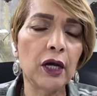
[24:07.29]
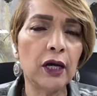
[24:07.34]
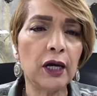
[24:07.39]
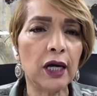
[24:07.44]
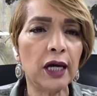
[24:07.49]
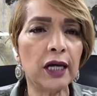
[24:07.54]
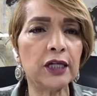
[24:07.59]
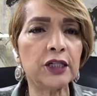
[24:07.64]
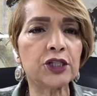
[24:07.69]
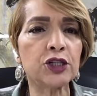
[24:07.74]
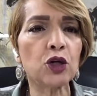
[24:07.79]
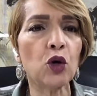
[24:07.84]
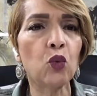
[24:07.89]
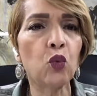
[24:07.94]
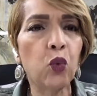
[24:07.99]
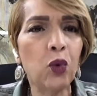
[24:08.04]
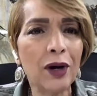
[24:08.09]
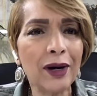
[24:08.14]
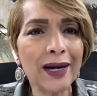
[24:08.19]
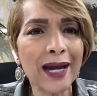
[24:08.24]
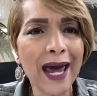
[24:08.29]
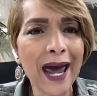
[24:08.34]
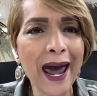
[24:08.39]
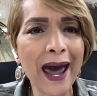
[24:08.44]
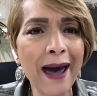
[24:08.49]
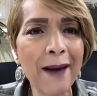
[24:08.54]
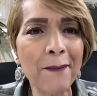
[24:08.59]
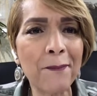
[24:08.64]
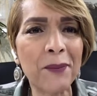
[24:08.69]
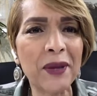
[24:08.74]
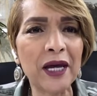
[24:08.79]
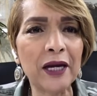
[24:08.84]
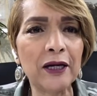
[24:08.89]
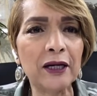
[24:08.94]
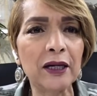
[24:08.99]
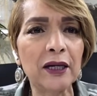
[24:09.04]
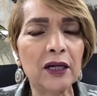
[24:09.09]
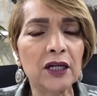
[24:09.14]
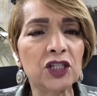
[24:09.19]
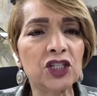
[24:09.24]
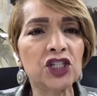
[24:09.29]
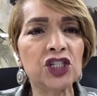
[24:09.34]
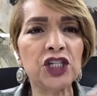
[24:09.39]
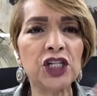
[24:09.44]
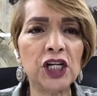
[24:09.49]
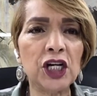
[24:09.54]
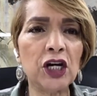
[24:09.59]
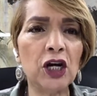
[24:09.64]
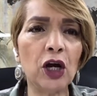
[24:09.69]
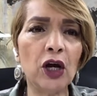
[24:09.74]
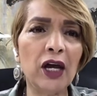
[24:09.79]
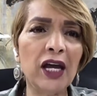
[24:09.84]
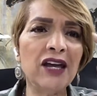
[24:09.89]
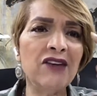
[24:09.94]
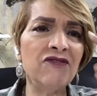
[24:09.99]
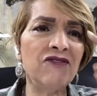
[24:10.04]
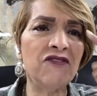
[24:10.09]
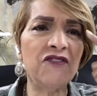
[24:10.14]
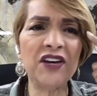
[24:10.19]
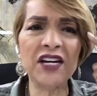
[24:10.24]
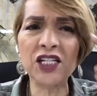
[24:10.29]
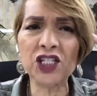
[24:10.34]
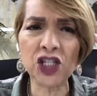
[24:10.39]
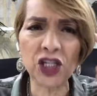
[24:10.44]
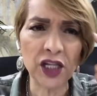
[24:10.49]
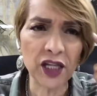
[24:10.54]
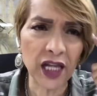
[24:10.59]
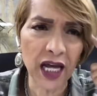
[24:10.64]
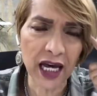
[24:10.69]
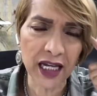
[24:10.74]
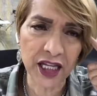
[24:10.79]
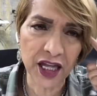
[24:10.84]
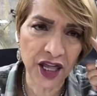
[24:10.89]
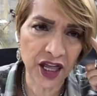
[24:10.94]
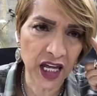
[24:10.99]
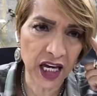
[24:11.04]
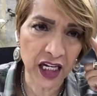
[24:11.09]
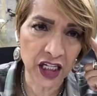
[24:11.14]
And so, what happened? She envisioned that thing.